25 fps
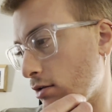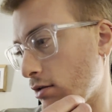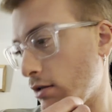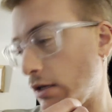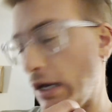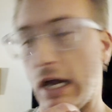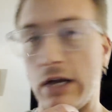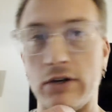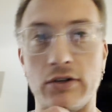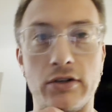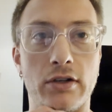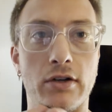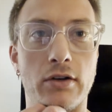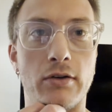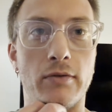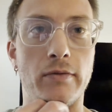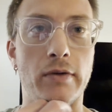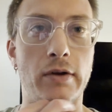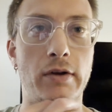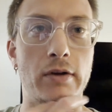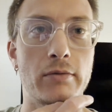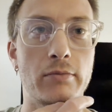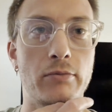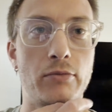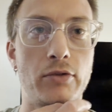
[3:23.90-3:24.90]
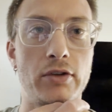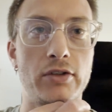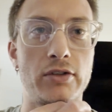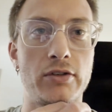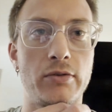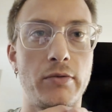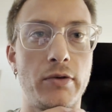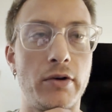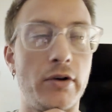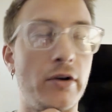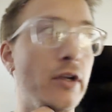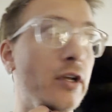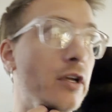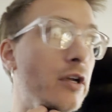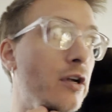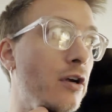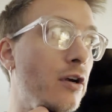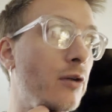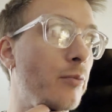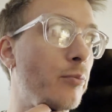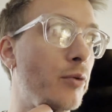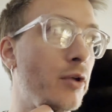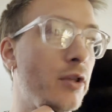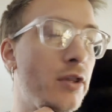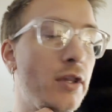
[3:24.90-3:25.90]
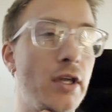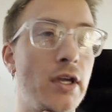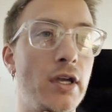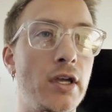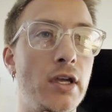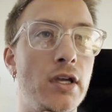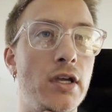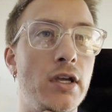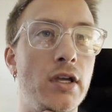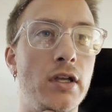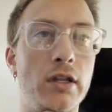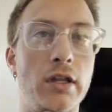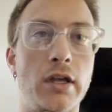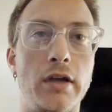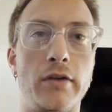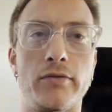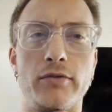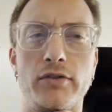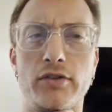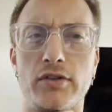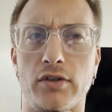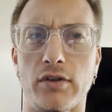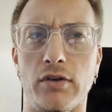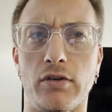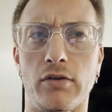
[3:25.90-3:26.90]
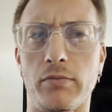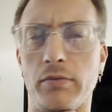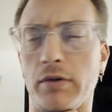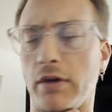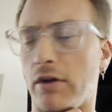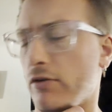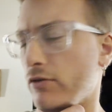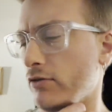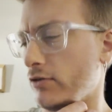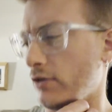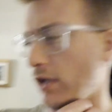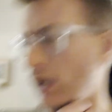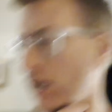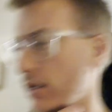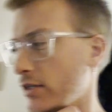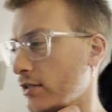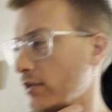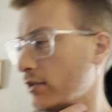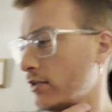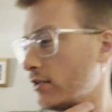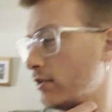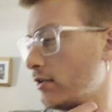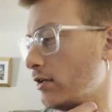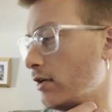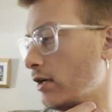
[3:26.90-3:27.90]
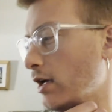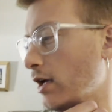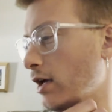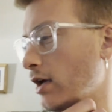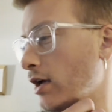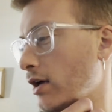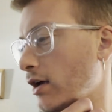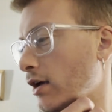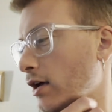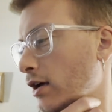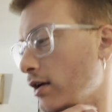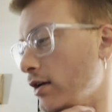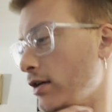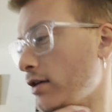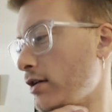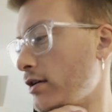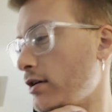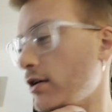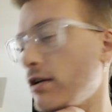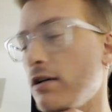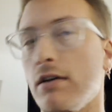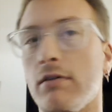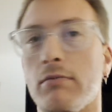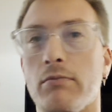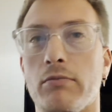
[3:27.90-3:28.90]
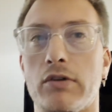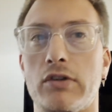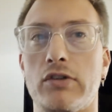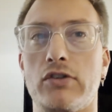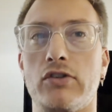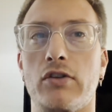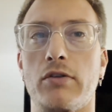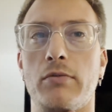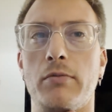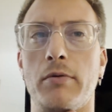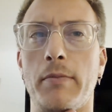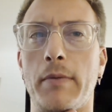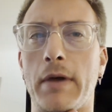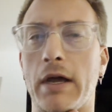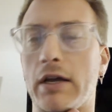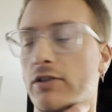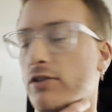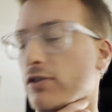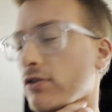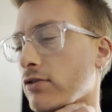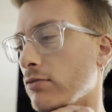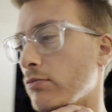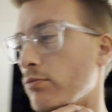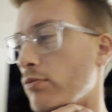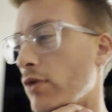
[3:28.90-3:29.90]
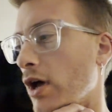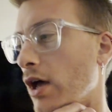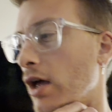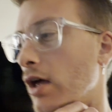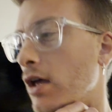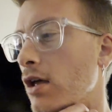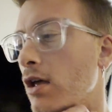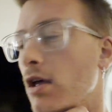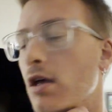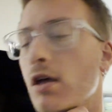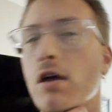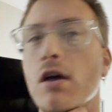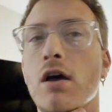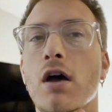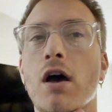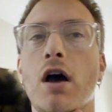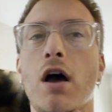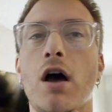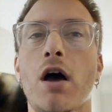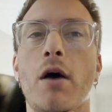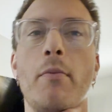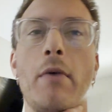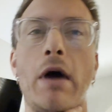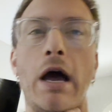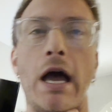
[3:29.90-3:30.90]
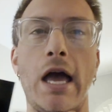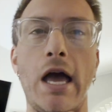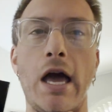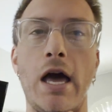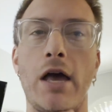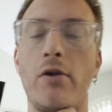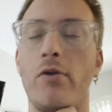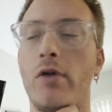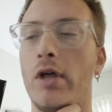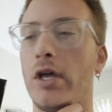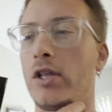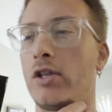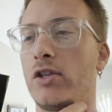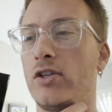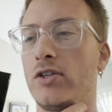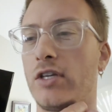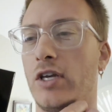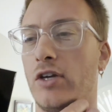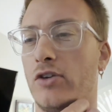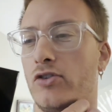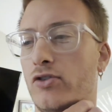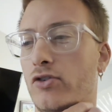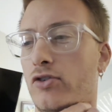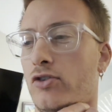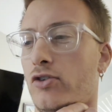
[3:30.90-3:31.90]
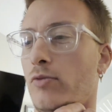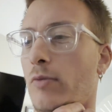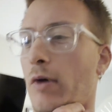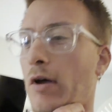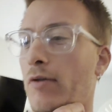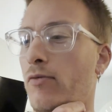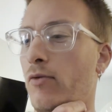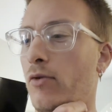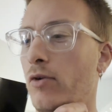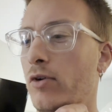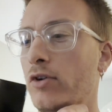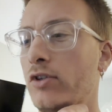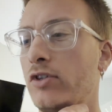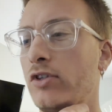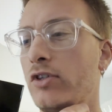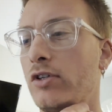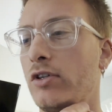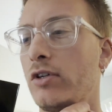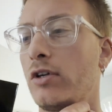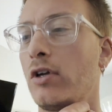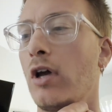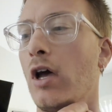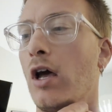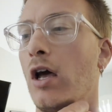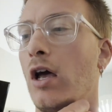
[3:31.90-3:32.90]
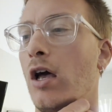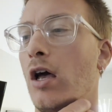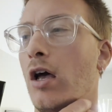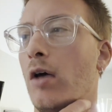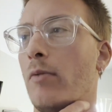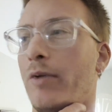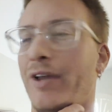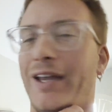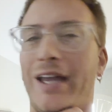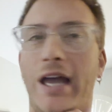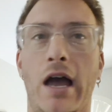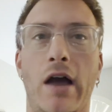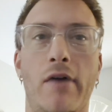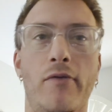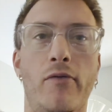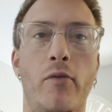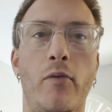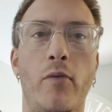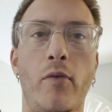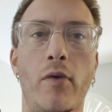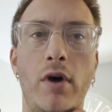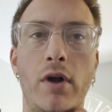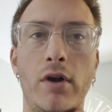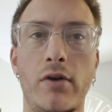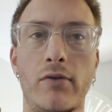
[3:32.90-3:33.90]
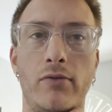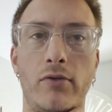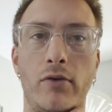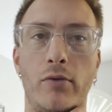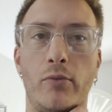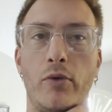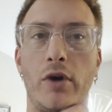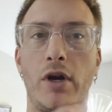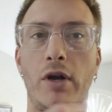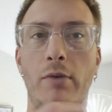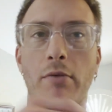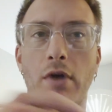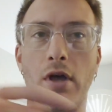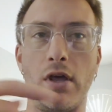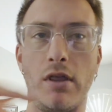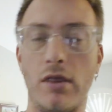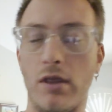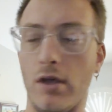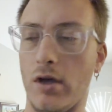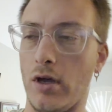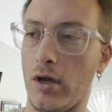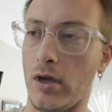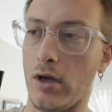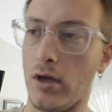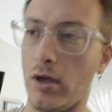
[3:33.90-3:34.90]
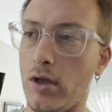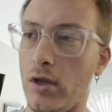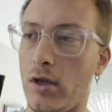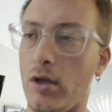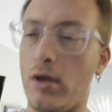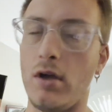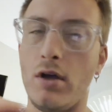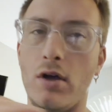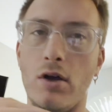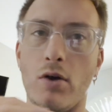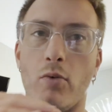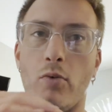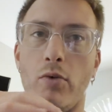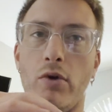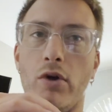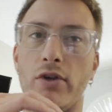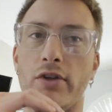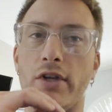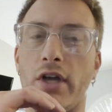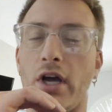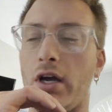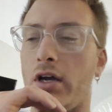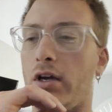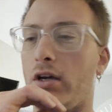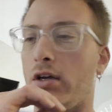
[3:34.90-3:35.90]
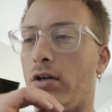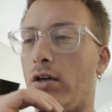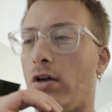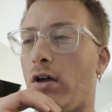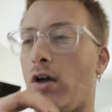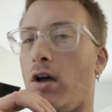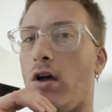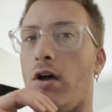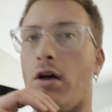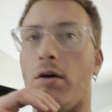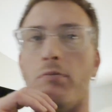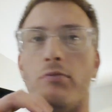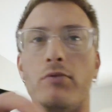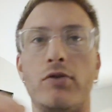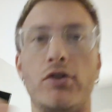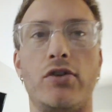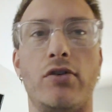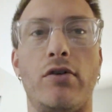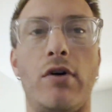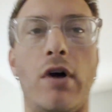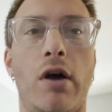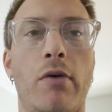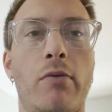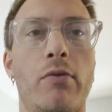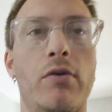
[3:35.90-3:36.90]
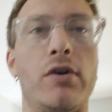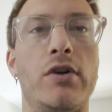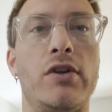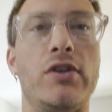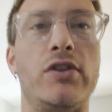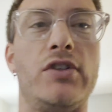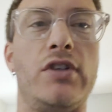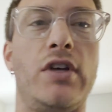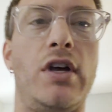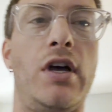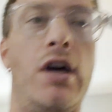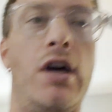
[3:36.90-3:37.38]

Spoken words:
Ashley and her friend Melissa were already here, but they left to go to Plato's Closet. So they'll be back soon. But I had laying these extra 2x4s, like half of one from when I made the wheel deck. So I was